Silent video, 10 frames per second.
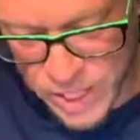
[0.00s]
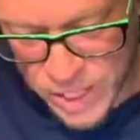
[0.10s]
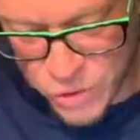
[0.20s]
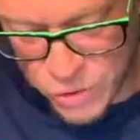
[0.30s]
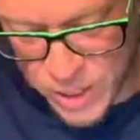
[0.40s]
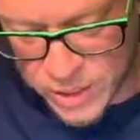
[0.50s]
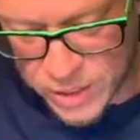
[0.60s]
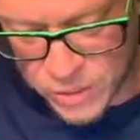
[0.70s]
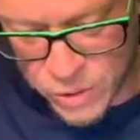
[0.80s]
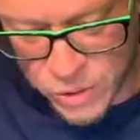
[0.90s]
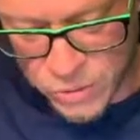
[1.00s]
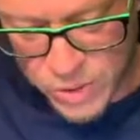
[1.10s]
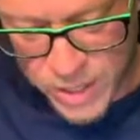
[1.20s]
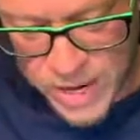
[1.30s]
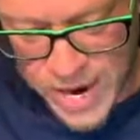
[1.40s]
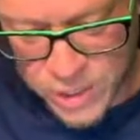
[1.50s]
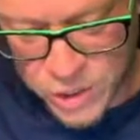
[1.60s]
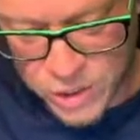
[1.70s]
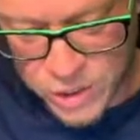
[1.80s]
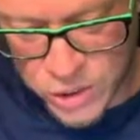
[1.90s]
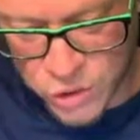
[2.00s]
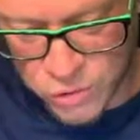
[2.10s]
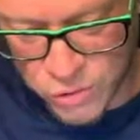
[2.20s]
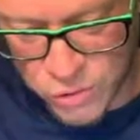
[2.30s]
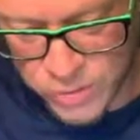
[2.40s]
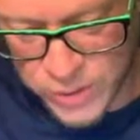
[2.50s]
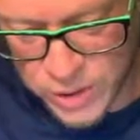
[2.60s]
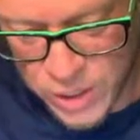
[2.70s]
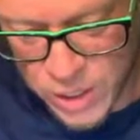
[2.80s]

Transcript: to unsubdued nationalist troops,